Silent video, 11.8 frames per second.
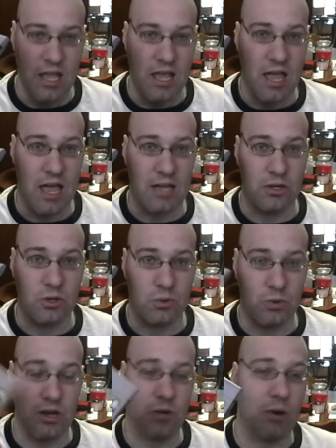Had
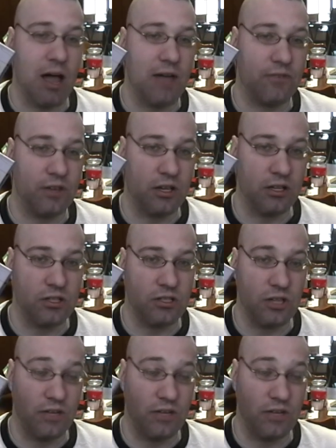great graphics.